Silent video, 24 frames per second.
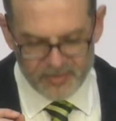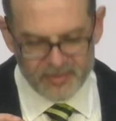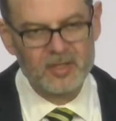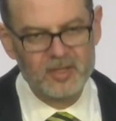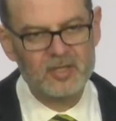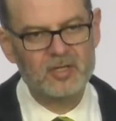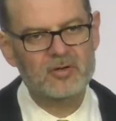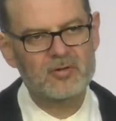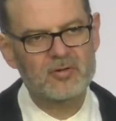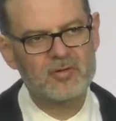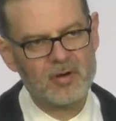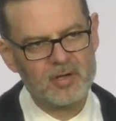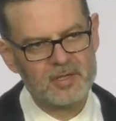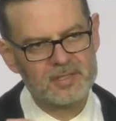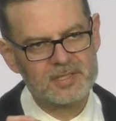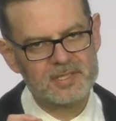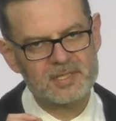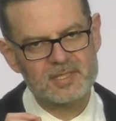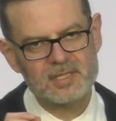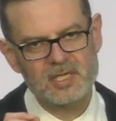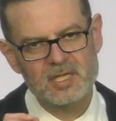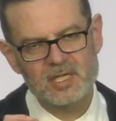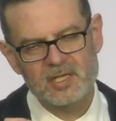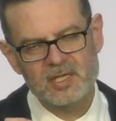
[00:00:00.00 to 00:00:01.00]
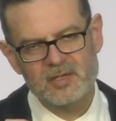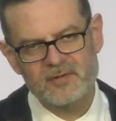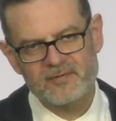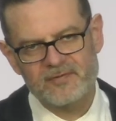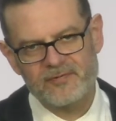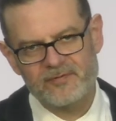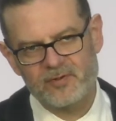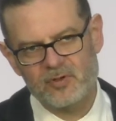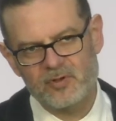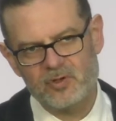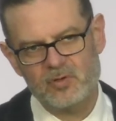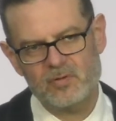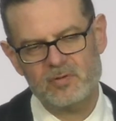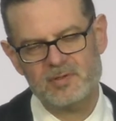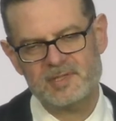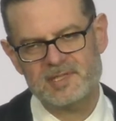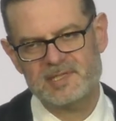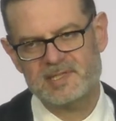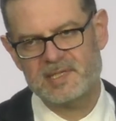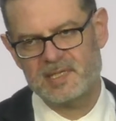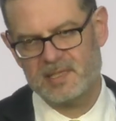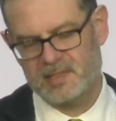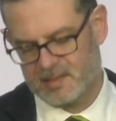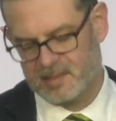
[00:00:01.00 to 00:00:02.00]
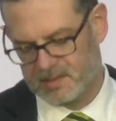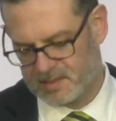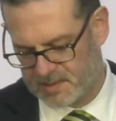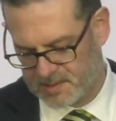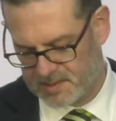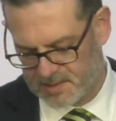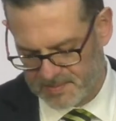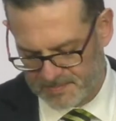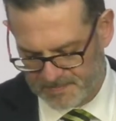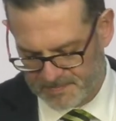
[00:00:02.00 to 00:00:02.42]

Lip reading: on the cross for your sins.